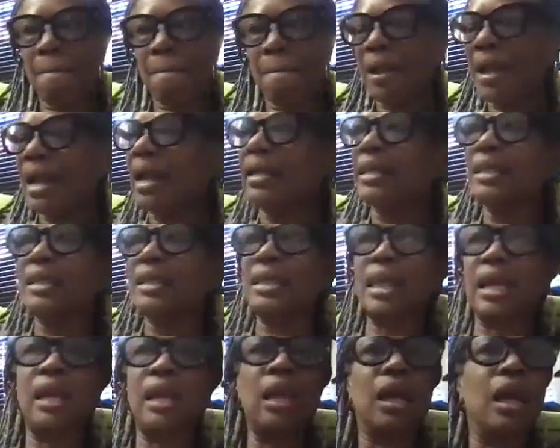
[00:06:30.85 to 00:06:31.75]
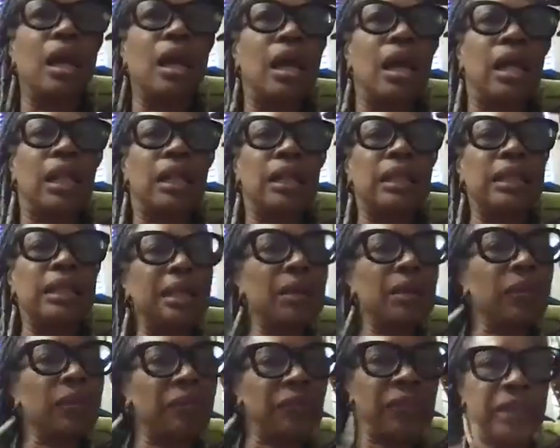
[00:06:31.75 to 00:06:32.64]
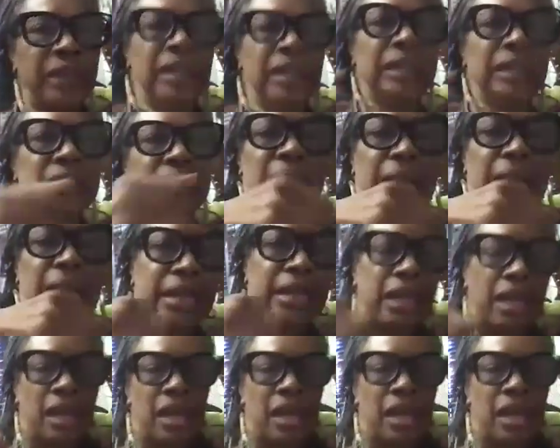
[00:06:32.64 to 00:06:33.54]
how do you say, little things like